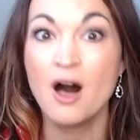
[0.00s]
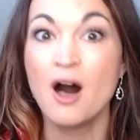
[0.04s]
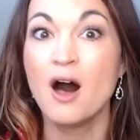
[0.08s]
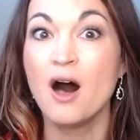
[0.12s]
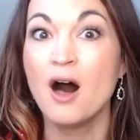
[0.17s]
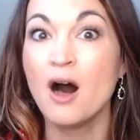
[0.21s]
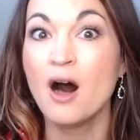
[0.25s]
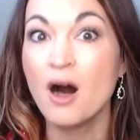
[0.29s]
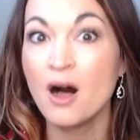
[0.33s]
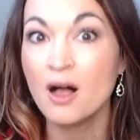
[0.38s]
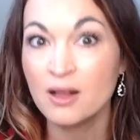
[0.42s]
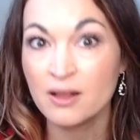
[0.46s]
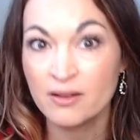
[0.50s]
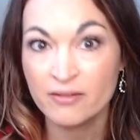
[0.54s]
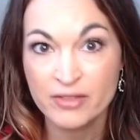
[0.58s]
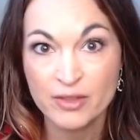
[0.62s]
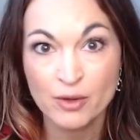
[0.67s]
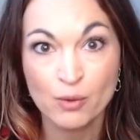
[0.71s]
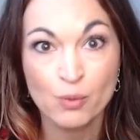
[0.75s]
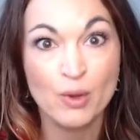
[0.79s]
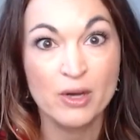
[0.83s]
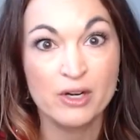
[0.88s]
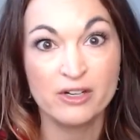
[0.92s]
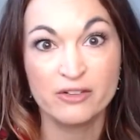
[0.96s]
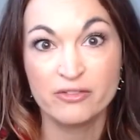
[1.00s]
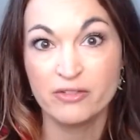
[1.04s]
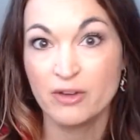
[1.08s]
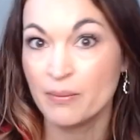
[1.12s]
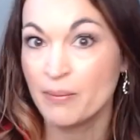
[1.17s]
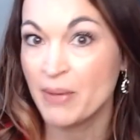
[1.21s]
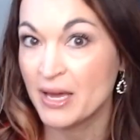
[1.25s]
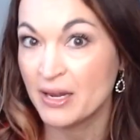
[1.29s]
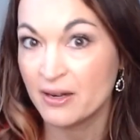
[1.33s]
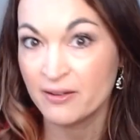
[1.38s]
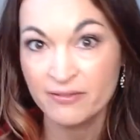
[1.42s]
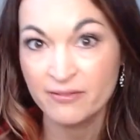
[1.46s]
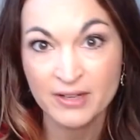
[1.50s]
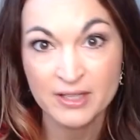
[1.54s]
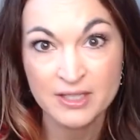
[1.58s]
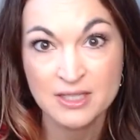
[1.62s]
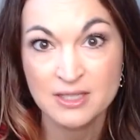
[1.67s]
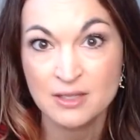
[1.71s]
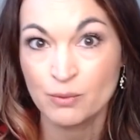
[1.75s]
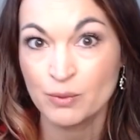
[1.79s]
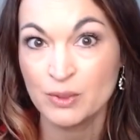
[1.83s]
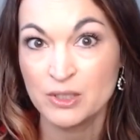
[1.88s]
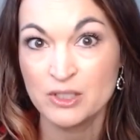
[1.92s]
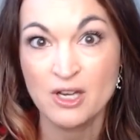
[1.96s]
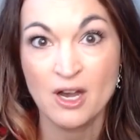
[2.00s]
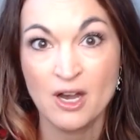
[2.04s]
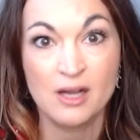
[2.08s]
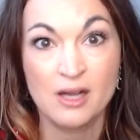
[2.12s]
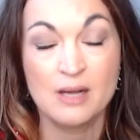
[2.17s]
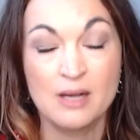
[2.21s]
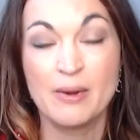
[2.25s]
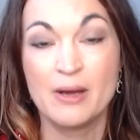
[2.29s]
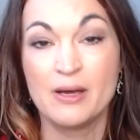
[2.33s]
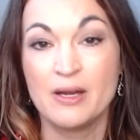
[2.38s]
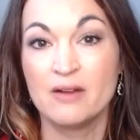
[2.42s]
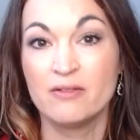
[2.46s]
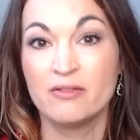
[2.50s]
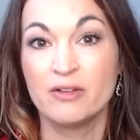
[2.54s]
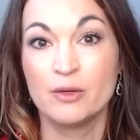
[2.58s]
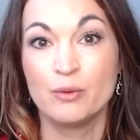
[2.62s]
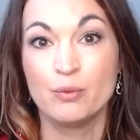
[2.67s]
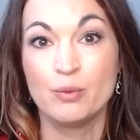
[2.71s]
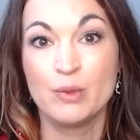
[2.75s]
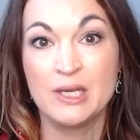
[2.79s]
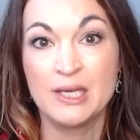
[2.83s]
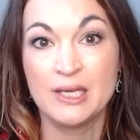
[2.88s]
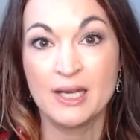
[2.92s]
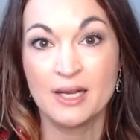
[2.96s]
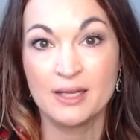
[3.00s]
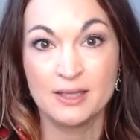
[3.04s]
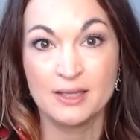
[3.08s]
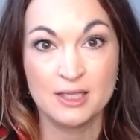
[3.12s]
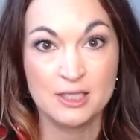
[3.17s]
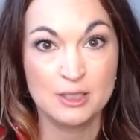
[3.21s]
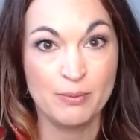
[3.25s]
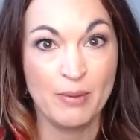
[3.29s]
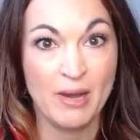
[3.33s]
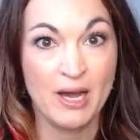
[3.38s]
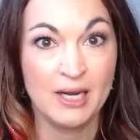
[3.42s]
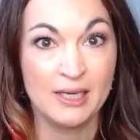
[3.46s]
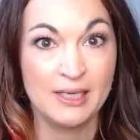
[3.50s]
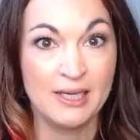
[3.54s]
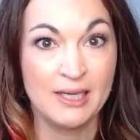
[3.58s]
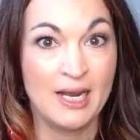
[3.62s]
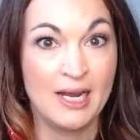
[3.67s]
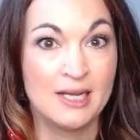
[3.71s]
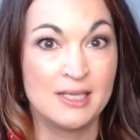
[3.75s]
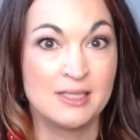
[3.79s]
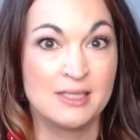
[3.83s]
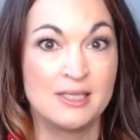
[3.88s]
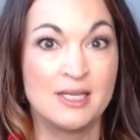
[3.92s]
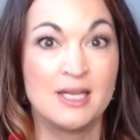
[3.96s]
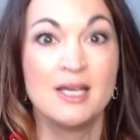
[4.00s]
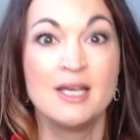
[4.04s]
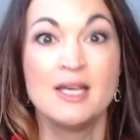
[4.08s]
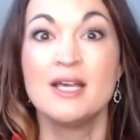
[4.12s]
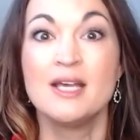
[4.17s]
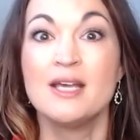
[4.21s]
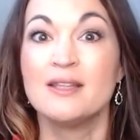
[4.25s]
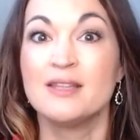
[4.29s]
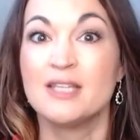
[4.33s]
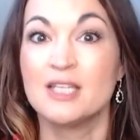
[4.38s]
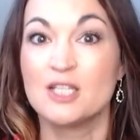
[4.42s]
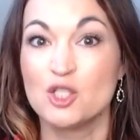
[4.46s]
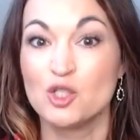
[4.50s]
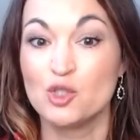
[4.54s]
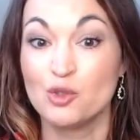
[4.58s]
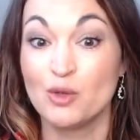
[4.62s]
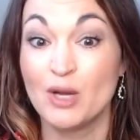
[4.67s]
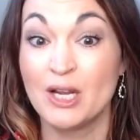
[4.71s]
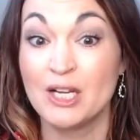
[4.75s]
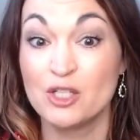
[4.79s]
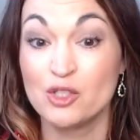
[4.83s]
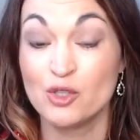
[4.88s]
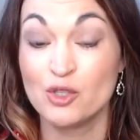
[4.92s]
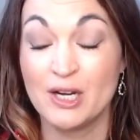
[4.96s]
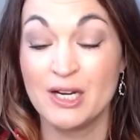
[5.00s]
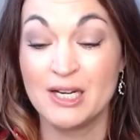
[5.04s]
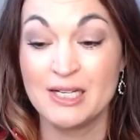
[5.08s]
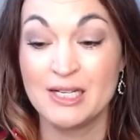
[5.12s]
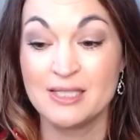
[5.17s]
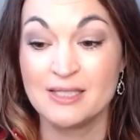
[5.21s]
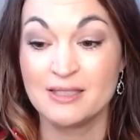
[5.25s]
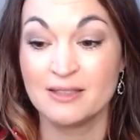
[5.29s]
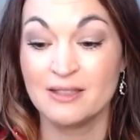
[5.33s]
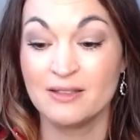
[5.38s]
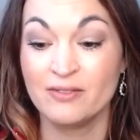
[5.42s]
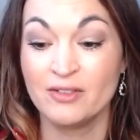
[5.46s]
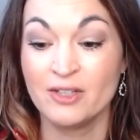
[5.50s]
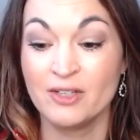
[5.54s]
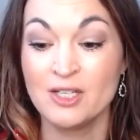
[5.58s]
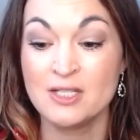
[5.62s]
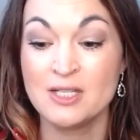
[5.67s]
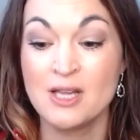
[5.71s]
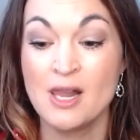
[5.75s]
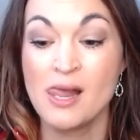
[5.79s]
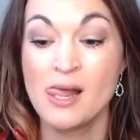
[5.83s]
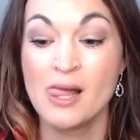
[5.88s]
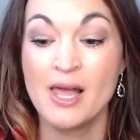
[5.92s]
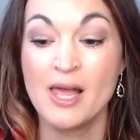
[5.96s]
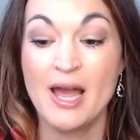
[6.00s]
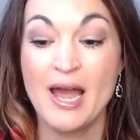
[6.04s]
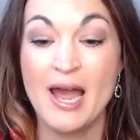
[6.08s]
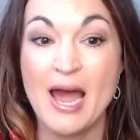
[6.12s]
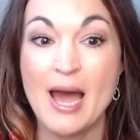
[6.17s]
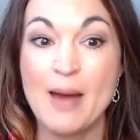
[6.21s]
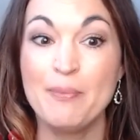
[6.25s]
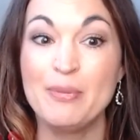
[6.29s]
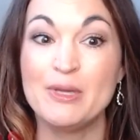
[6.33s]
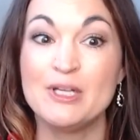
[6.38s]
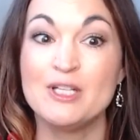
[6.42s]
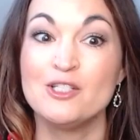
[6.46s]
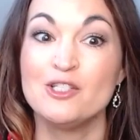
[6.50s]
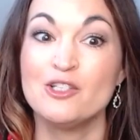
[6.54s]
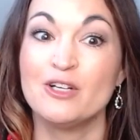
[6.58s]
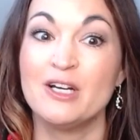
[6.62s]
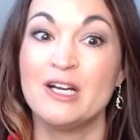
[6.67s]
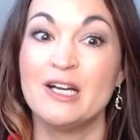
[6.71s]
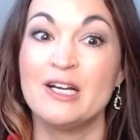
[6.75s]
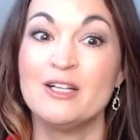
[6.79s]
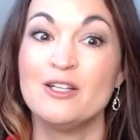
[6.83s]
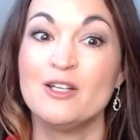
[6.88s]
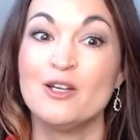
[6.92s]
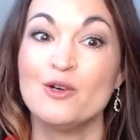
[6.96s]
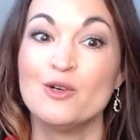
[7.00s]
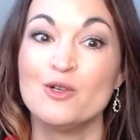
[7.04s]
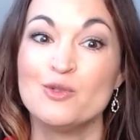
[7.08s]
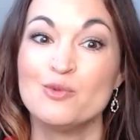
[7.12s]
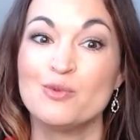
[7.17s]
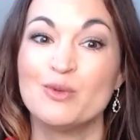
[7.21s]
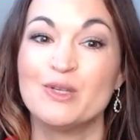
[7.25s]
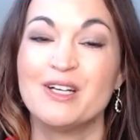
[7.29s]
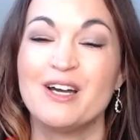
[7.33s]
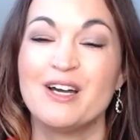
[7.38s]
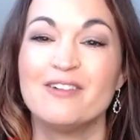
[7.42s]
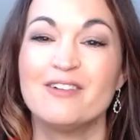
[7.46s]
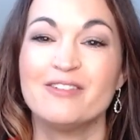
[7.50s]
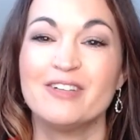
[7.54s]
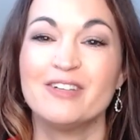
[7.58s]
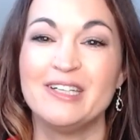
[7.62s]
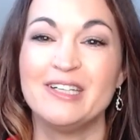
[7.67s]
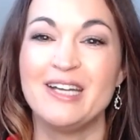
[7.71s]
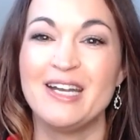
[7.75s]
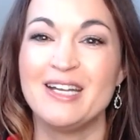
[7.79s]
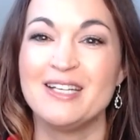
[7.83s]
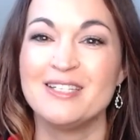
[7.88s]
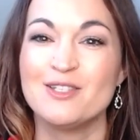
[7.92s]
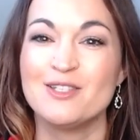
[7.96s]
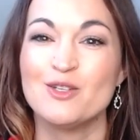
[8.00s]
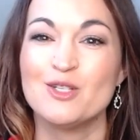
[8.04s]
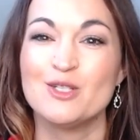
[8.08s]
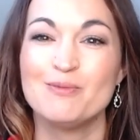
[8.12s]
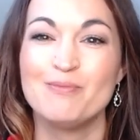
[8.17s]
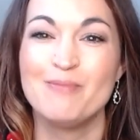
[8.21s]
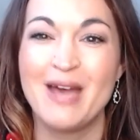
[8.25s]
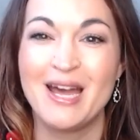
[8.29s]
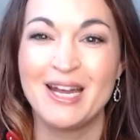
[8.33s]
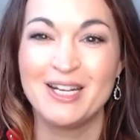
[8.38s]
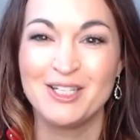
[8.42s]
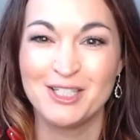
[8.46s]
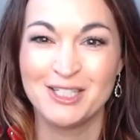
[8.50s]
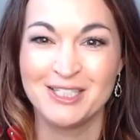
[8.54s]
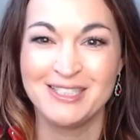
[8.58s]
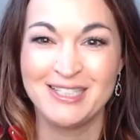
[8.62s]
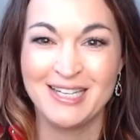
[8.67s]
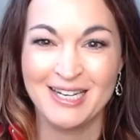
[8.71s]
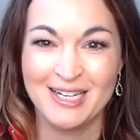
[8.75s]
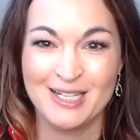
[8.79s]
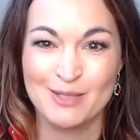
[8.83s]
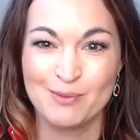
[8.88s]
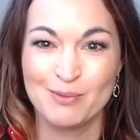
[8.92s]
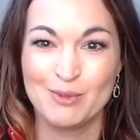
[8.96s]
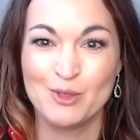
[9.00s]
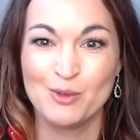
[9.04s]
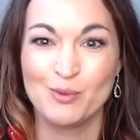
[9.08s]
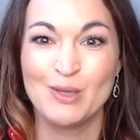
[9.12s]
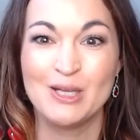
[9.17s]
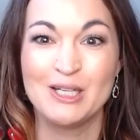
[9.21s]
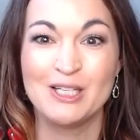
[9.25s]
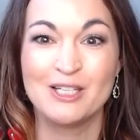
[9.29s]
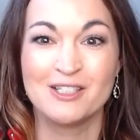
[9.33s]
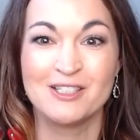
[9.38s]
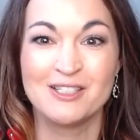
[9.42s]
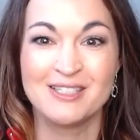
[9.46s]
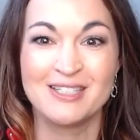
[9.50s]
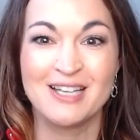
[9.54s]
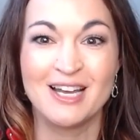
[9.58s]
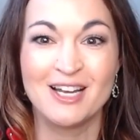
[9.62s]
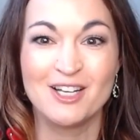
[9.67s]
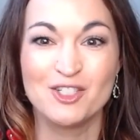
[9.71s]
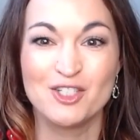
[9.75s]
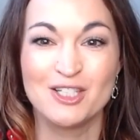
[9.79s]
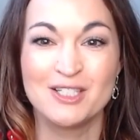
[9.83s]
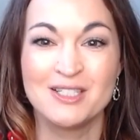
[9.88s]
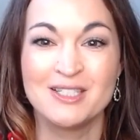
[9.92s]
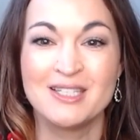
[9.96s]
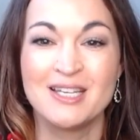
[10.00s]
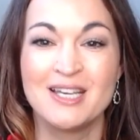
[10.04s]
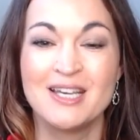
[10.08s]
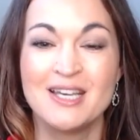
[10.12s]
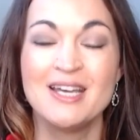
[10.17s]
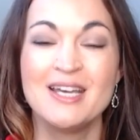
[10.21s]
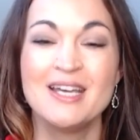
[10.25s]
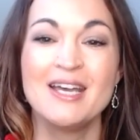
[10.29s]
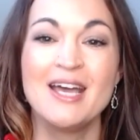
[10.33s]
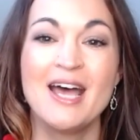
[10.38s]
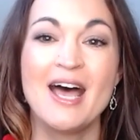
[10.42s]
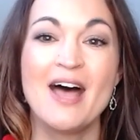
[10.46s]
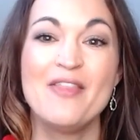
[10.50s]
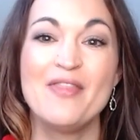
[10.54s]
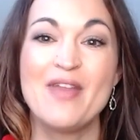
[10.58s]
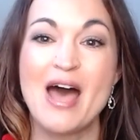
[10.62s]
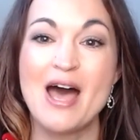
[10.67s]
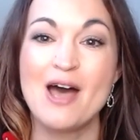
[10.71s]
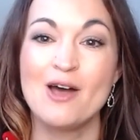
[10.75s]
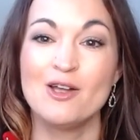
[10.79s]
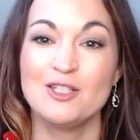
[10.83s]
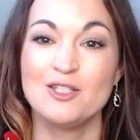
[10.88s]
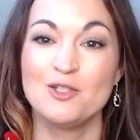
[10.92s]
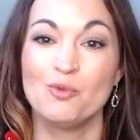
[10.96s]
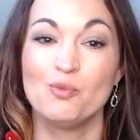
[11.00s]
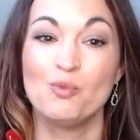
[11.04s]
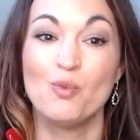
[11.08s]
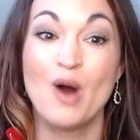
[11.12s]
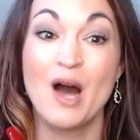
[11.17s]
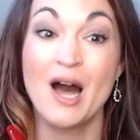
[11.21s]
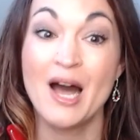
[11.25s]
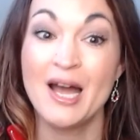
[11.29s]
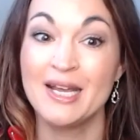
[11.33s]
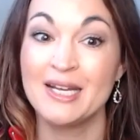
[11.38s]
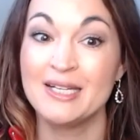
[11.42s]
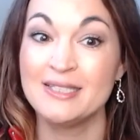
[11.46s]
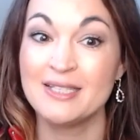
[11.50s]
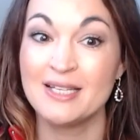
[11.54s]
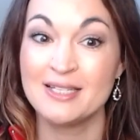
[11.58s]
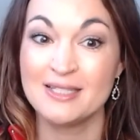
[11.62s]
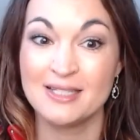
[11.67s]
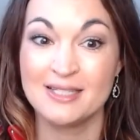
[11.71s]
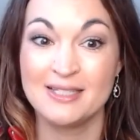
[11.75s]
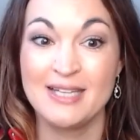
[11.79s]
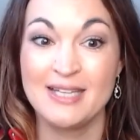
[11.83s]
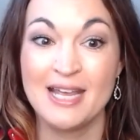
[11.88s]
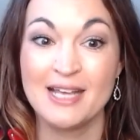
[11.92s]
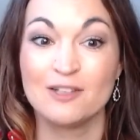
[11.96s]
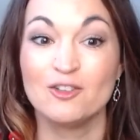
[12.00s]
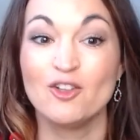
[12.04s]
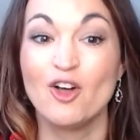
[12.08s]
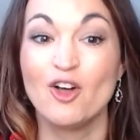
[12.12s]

All of the wonderful benefits that we talk about every week on this podcast that strength training delivers, happen during those recovery days, those magic days between your sessions. And that's why it doesn't take